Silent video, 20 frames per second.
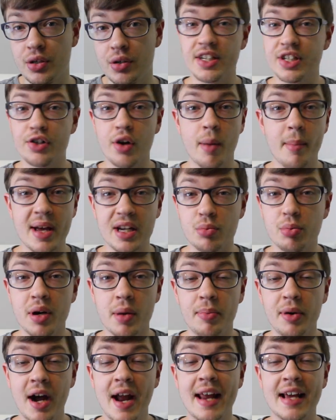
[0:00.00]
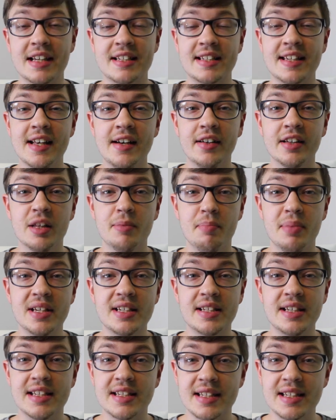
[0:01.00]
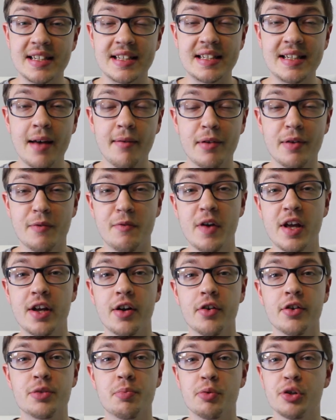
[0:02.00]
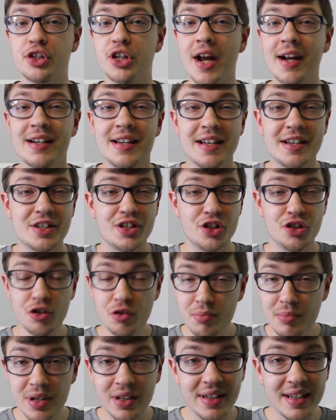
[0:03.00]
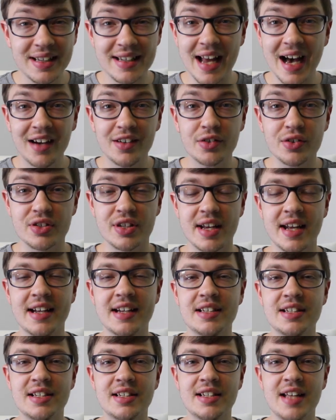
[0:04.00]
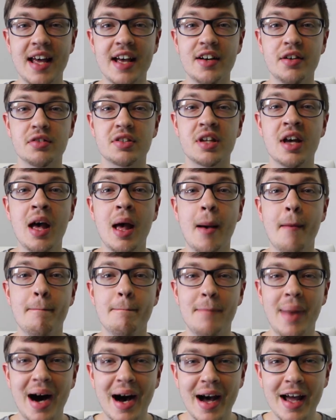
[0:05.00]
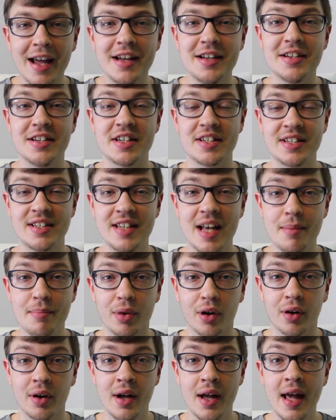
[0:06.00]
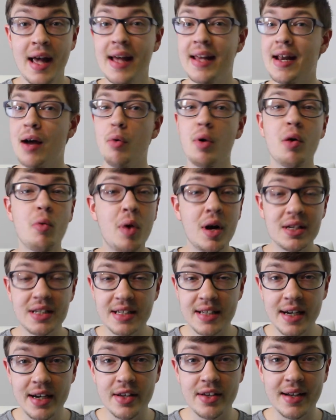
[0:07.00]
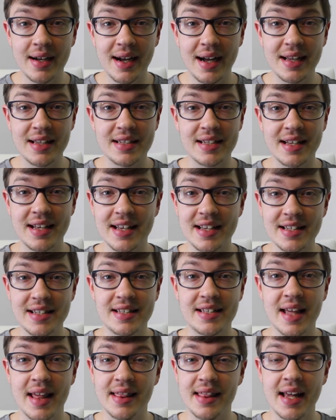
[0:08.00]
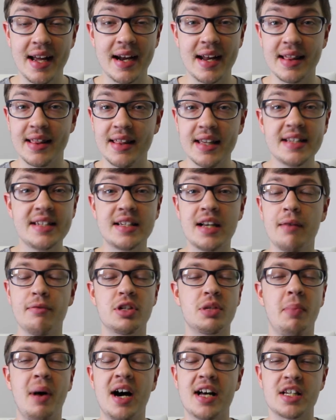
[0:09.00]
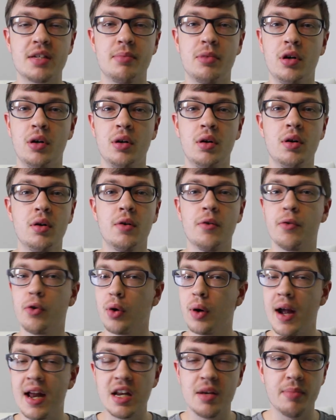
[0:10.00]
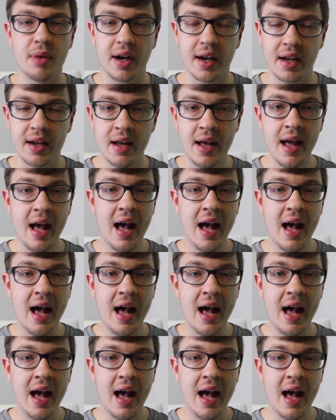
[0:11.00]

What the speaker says: This year I'm actually planning on scaling the business to 7 figures, projecting $2 million in sales by December. Now what I want to tell you guys is that this stuff is possible for anybody.